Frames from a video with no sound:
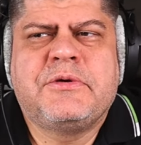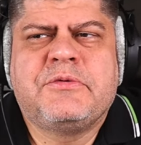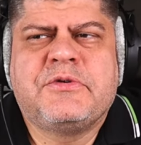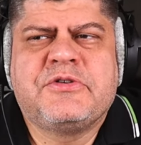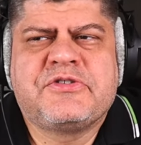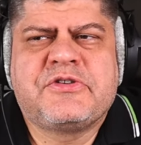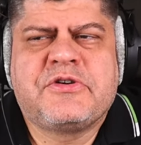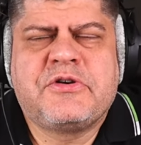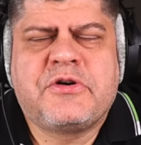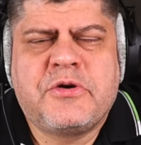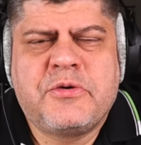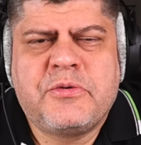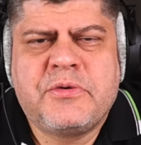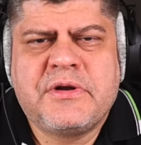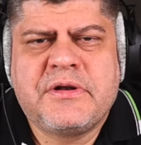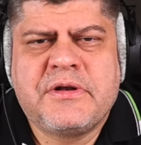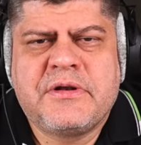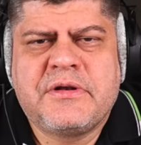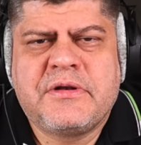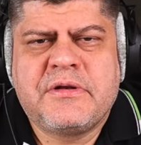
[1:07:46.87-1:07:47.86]
was
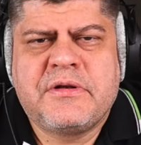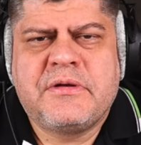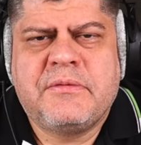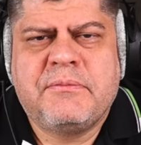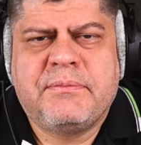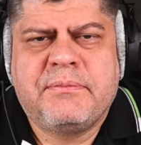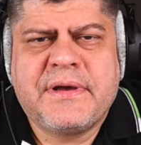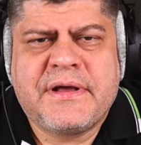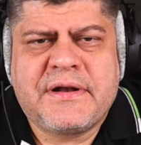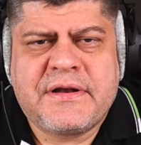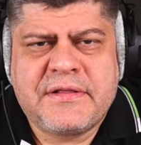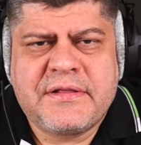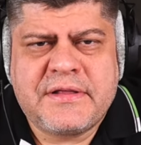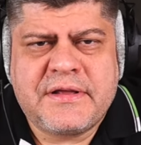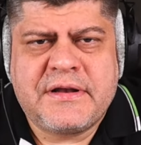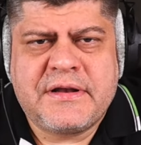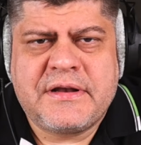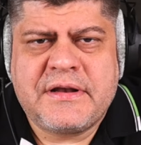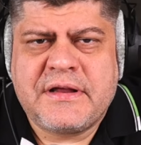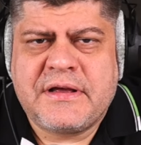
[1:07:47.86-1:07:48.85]
growing better
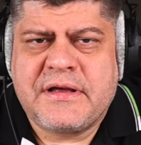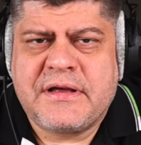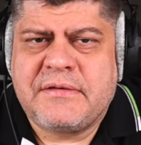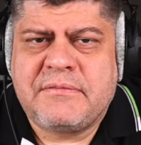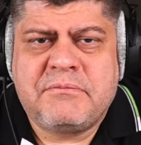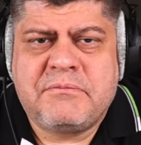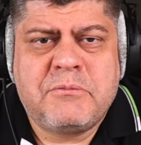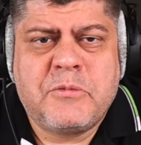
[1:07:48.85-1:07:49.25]
than uh,